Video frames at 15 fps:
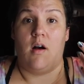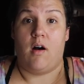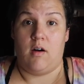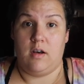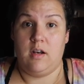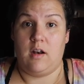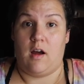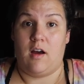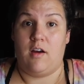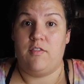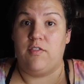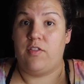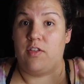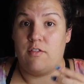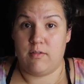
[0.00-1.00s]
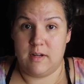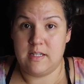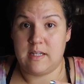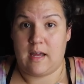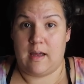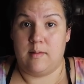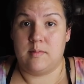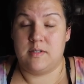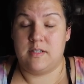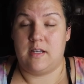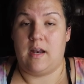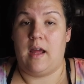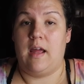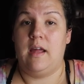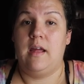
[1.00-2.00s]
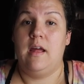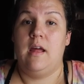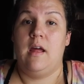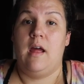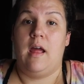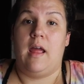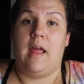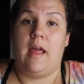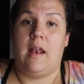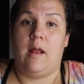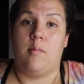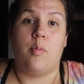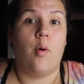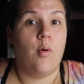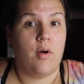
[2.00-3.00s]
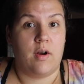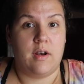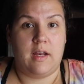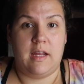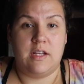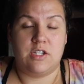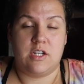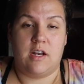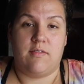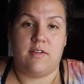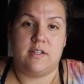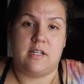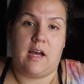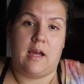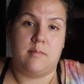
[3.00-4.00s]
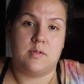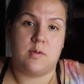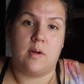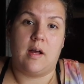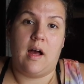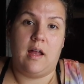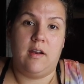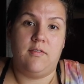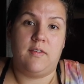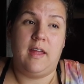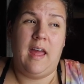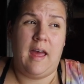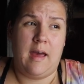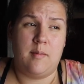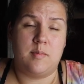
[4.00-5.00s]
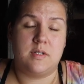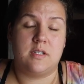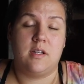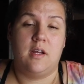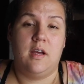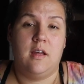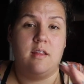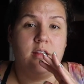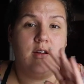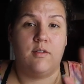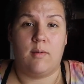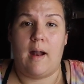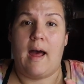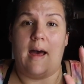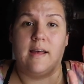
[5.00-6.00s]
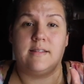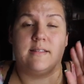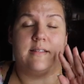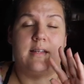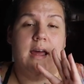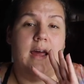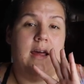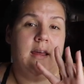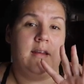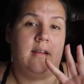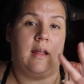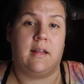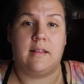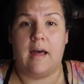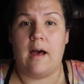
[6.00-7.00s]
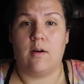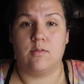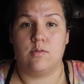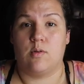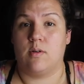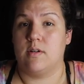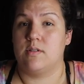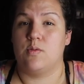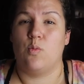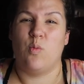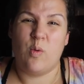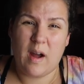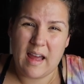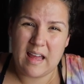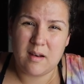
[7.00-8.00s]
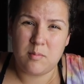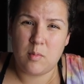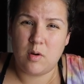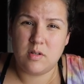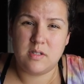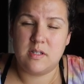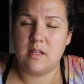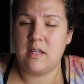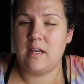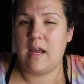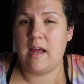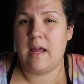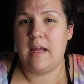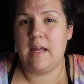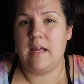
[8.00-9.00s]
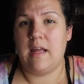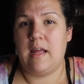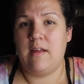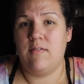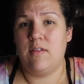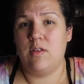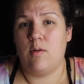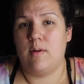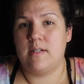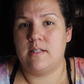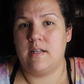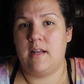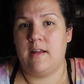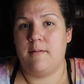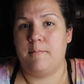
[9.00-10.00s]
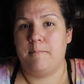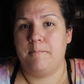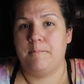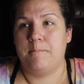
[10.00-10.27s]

on and off three times today and it poured each and every time. So it kind of kept the grass and like the outdoors wet most of the day, even though it didn't